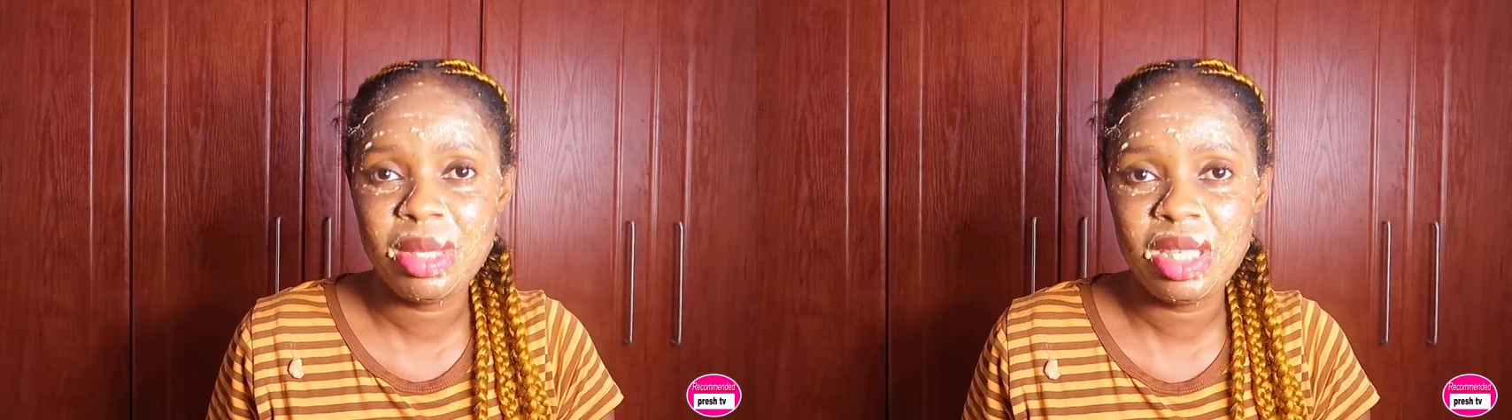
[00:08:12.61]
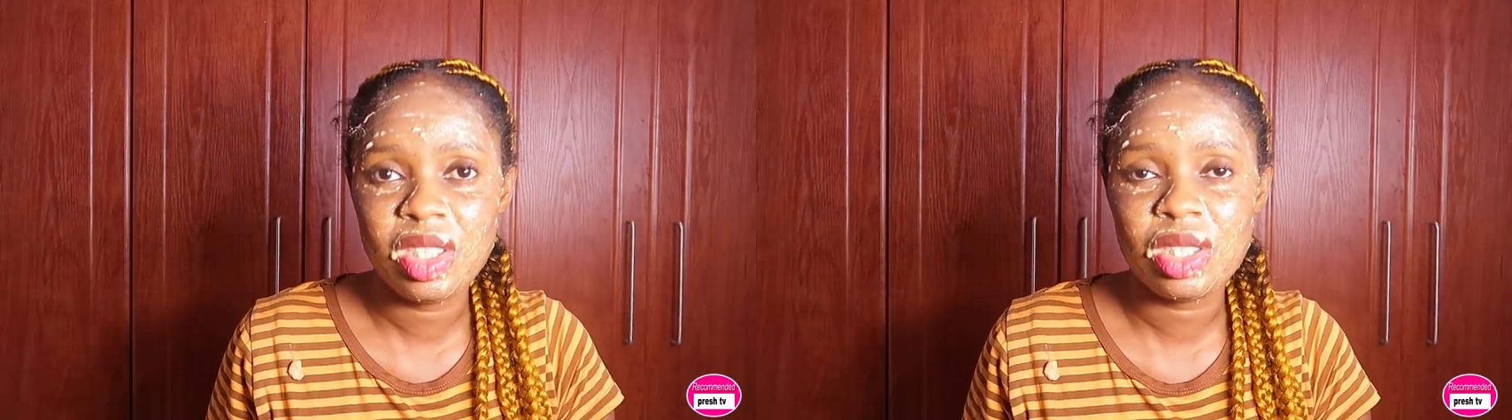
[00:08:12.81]

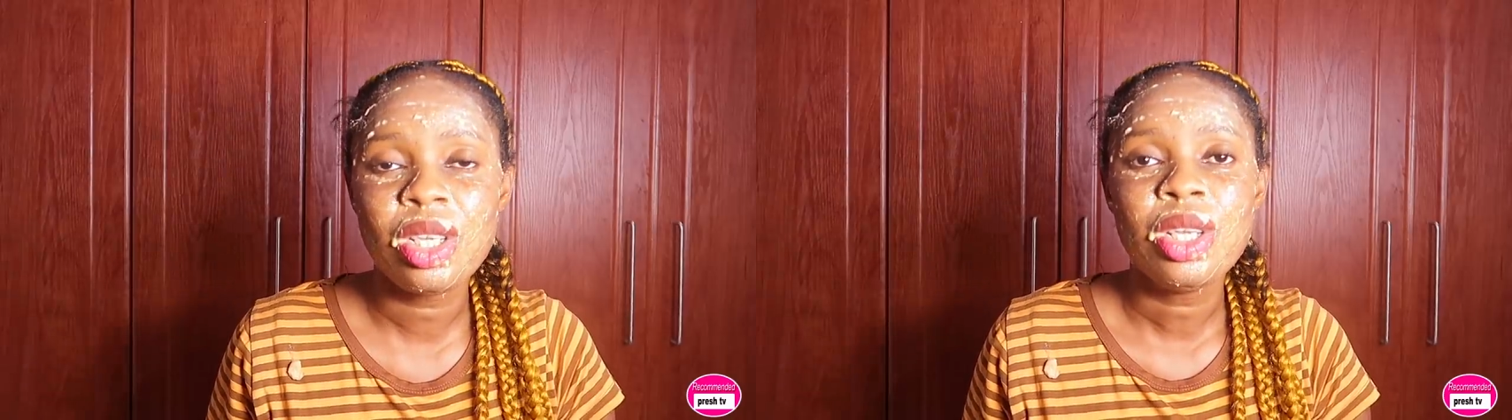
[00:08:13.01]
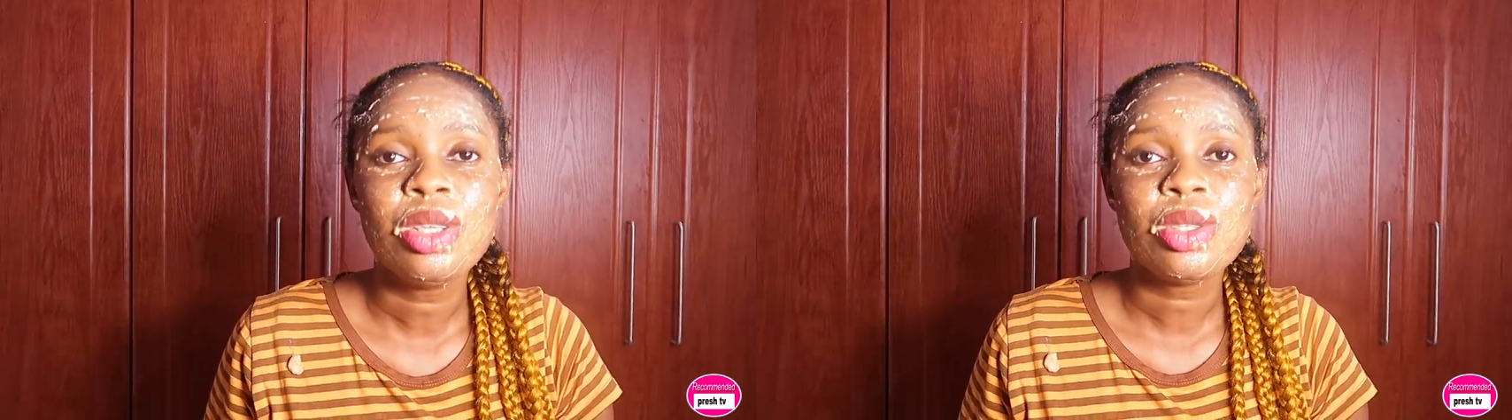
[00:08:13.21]
minutes.
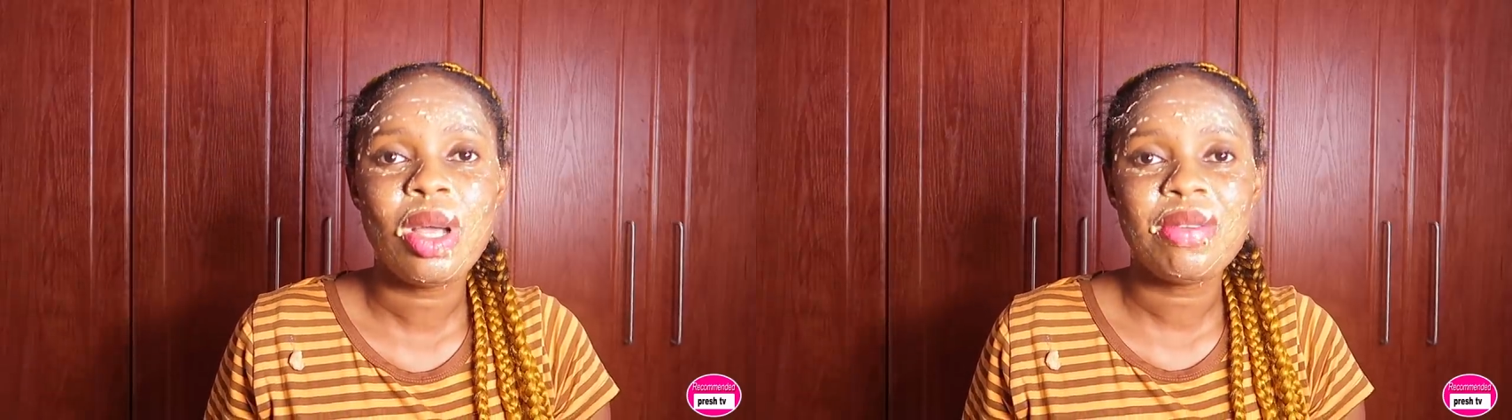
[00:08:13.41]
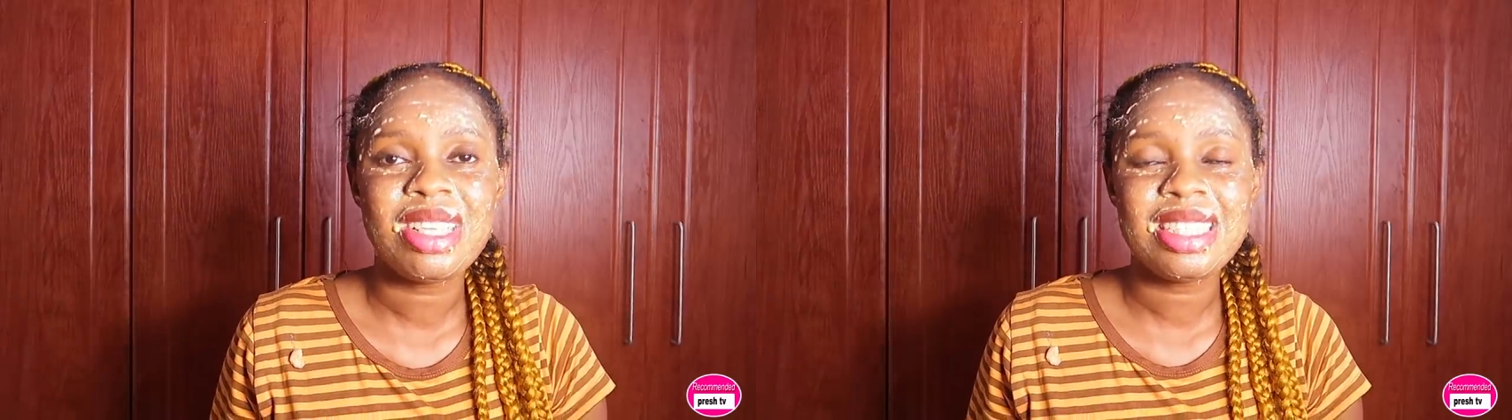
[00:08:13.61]

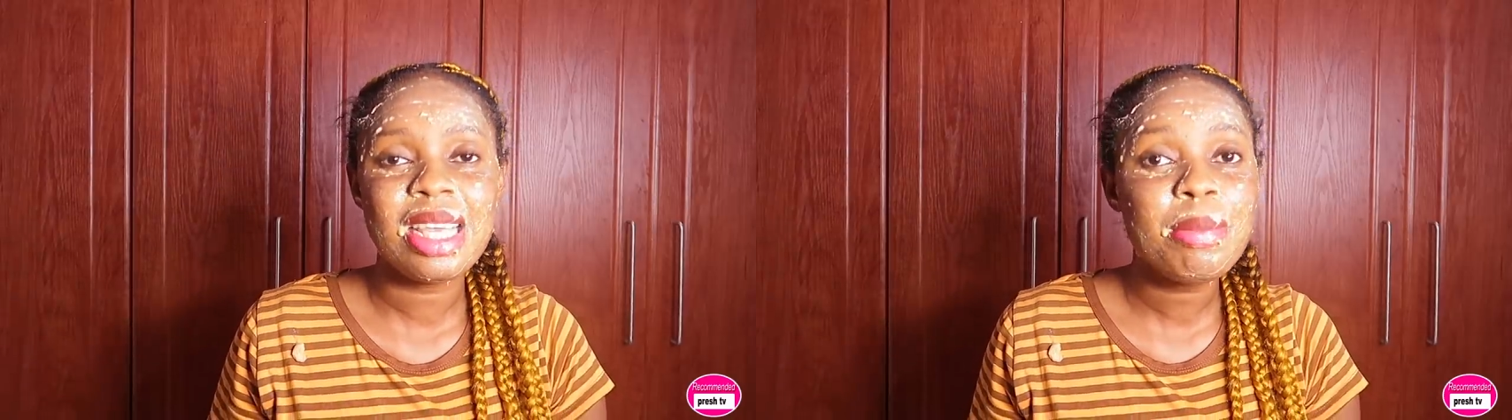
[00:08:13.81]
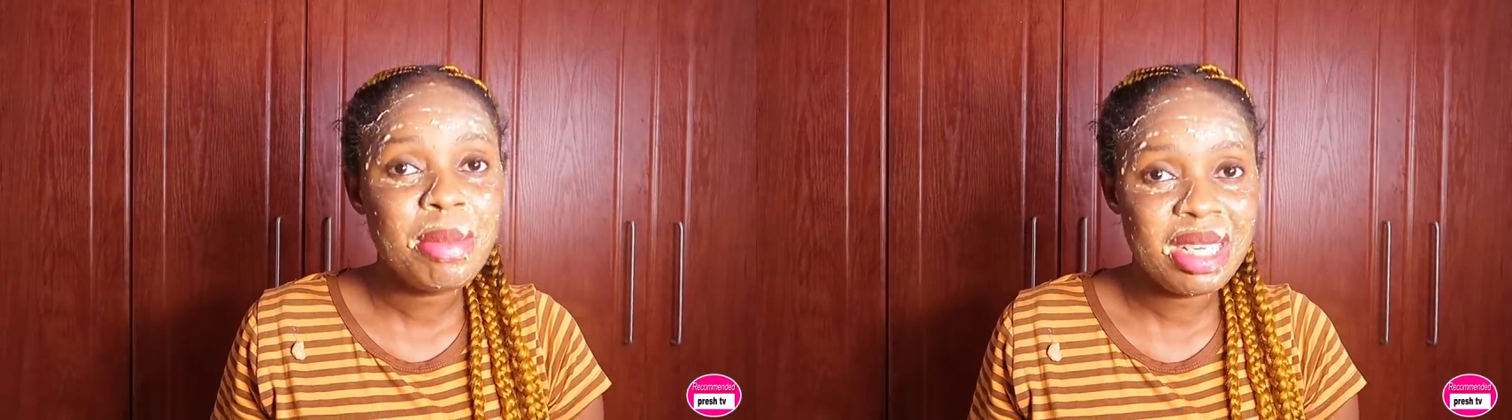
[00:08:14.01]
So after
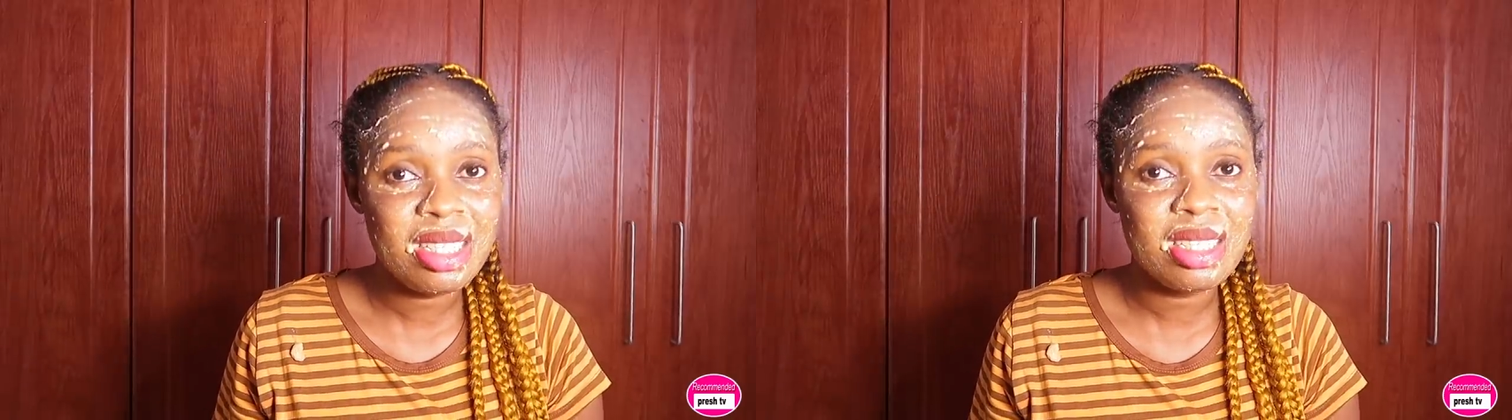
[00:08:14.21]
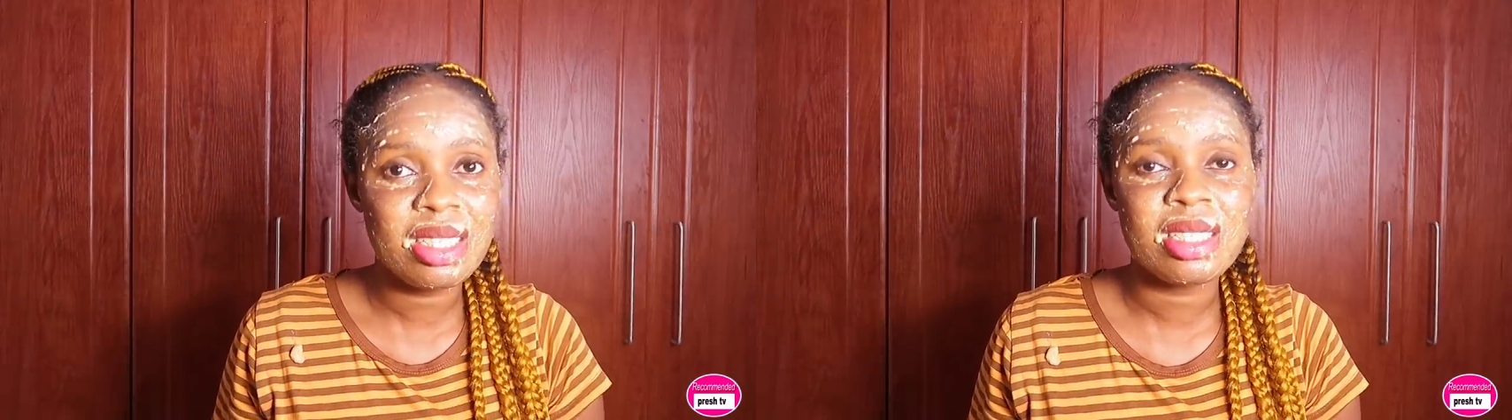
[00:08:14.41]
10
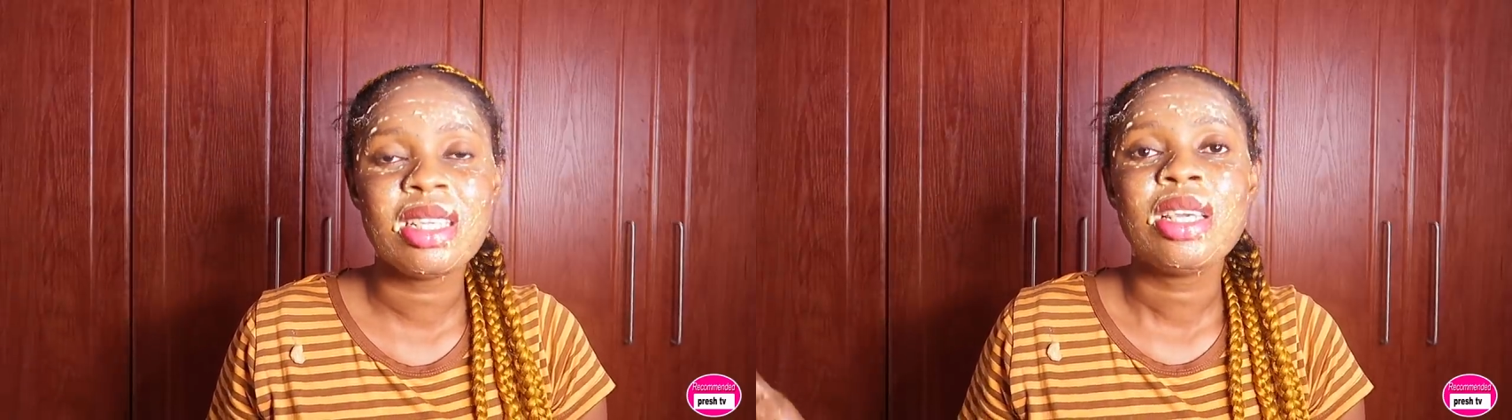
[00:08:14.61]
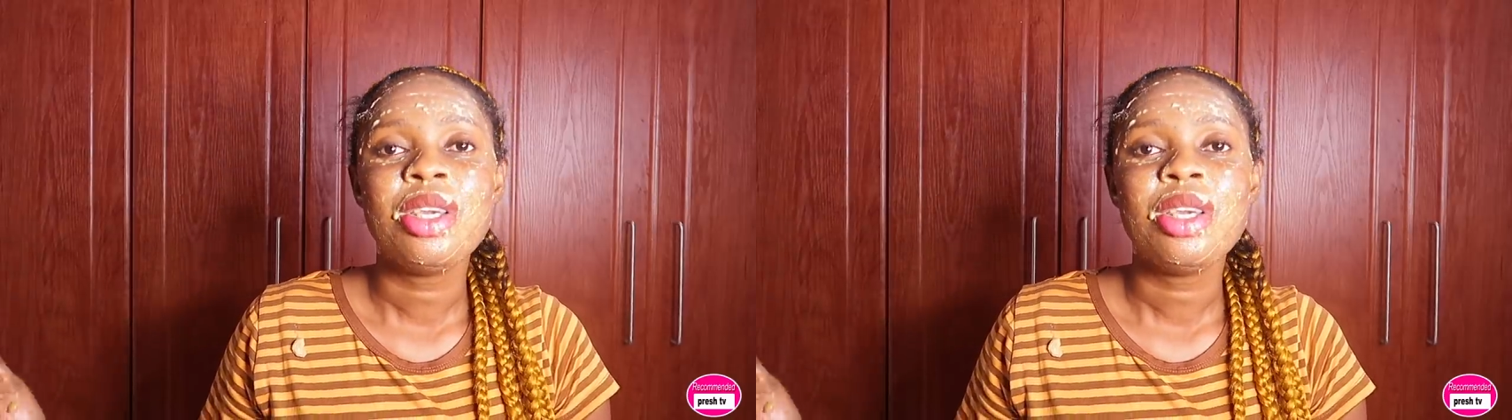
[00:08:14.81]
minutes,